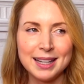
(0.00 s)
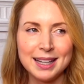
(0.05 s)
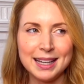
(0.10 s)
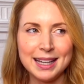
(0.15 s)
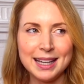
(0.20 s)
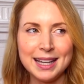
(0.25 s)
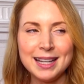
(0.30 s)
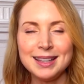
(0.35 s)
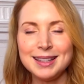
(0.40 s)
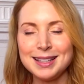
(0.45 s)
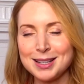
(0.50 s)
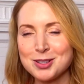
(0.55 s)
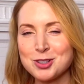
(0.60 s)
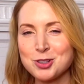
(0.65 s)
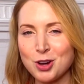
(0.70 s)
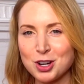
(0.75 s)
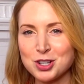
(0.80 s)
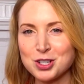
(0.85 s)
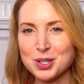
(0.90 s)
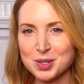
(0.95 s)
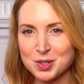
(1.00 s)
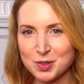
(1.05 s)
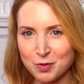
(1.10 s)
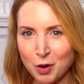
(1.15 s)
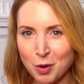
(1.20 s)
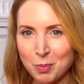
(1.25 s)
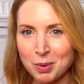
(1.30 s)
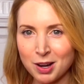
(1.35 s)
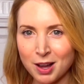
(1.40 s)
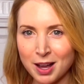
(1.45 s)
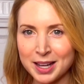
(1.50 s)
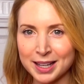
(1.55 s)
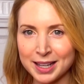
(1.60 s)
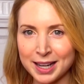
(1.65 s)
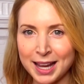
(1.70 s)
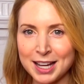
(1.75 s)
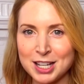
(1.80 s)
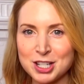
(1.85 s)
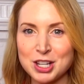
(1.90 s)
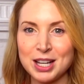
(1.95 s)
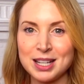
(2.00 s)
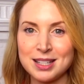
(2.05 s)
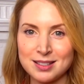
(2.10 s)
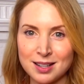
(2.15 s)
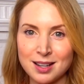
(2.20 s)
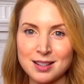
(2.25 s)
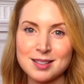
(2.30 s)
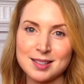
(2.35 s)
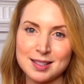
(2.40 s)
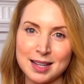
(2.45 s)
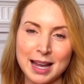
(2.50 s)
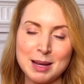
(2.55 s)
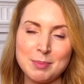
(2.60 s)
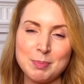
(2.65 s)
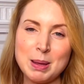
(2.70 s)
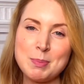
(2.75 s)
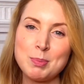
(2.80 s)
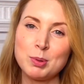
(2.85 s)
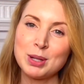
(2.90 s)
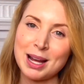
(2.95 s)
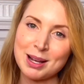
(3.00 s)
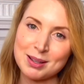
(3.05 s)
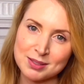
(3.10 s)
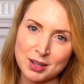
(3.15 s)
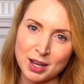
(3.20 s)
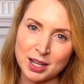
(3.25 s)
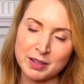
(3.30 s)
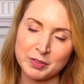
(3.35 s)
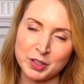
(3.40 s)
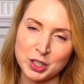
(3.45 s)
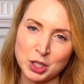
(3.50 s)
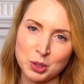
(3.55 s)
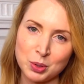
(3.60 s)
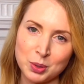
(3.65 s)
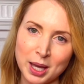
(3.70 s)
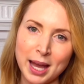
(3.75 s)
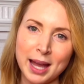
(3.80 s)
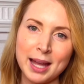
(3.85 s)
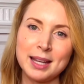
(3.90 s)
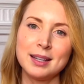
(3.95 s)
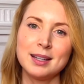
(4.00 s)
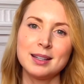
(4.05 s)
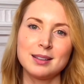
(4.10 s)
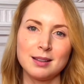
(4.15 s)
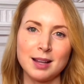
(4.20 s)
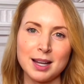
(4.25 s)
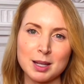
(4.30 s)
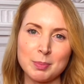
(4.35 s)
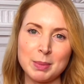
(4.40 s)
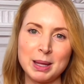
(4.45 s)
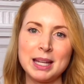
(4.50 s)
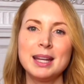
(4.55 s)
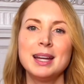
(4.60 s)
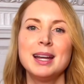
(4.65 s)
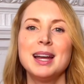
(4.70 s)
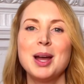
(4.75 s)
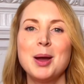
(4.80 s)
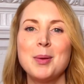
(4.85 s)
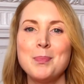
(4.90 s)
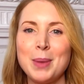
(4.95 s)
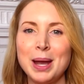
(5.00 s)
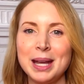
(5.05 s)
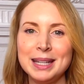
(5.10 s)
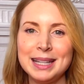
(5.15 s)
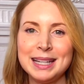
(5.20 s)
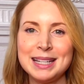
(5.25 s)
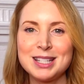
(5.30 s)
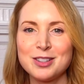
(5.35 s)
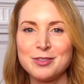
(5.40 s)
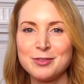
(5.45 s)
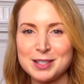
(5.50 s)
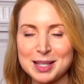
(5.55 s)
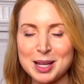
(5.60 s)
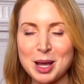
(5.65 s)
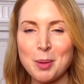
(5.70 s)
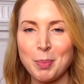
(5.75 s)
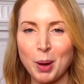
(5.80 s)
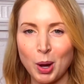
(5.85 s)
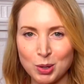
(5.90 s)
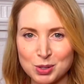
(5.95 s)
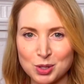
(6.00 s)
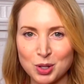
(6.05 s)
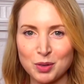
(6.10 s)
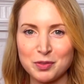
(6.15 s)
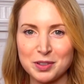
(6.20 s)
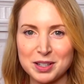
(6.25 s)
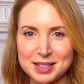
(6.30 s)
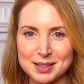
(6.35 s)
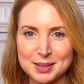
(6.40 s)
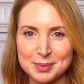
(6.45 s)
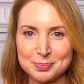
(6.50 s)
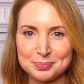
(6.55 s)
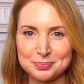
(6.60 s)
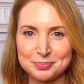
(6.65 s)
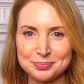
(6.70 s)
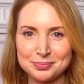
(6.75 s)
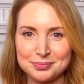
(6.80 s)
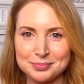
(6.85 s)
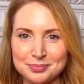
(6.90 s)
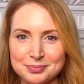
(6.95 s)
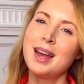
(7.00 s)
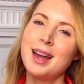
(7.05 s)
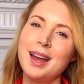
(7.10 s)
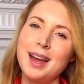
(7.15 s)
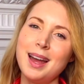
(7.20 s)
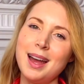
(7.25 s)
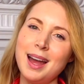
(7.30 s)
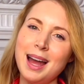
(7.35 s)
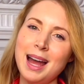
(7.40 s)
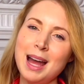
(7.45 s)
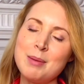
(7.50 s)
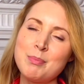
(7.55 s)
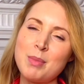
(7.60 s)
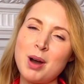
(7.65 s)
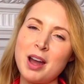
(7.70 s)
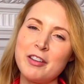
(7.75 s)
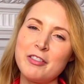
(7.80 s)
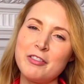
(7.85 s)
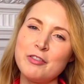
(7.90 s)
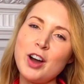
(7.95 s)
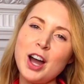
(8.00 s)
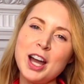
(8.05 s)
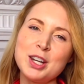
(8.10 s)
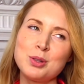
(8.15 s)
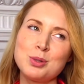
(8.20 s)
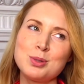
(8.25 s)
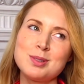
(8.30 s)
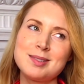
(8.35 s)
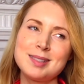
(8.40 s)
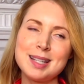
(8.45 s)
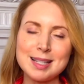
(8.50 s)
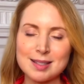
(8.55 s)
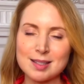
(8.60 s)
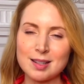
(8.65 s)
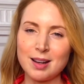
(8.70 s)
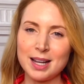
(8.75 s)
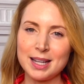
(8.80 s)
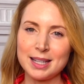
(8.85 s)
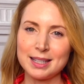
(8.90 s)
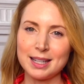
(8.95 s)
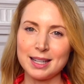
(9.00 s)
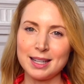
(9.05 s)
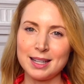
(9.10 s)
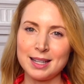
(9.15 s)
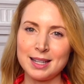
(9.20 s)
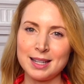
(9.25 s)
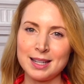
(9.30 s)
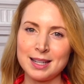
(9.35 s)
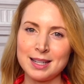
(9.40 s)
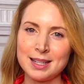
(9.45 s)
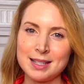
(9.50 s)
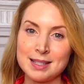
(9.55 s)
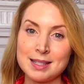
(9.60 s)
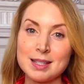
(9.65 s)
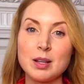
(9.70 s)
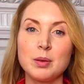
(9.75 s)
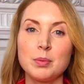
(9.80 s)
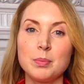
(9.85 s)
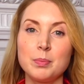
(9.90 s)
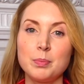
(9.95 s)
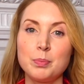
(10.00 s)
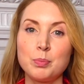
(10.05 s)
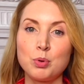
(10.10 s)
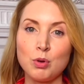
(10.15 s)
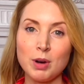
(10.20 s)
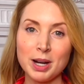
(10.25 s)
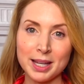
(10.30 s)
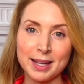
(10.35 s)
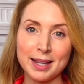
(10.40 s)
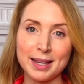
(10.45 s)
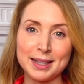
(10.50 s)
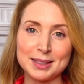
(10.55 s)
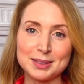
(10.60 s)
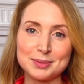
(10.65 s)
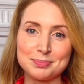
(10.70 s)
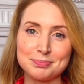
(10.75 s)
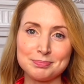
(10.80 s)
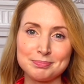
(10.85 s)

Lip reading: In the instructions from GlycanAge, it does say people outside of the UK, like me, may need to visit a post office. And my final dislike is pricking.